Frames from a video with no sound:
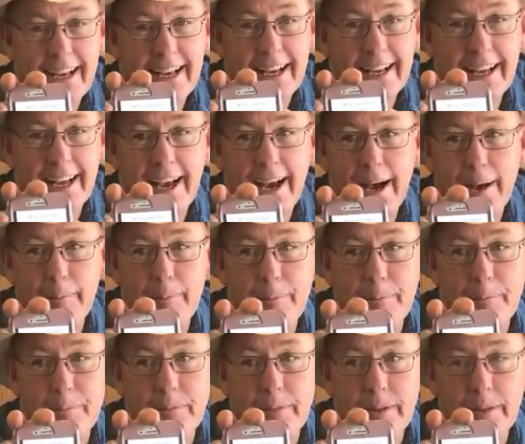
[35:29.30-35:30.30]
Yeah,
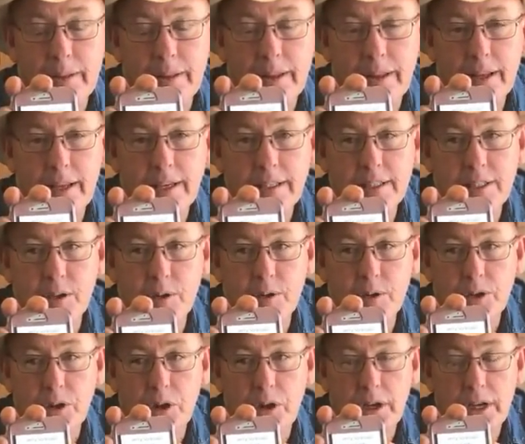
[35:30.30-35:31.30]
he's
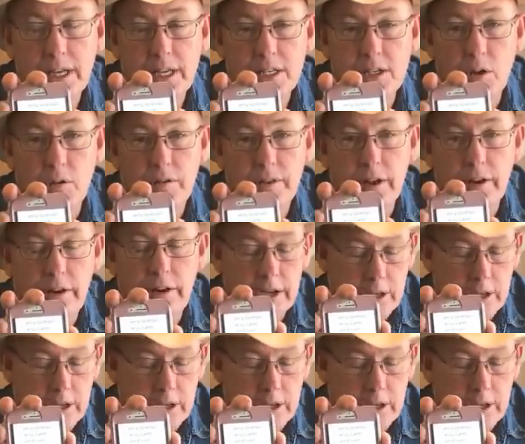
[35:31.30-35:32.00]
doing good. He's over there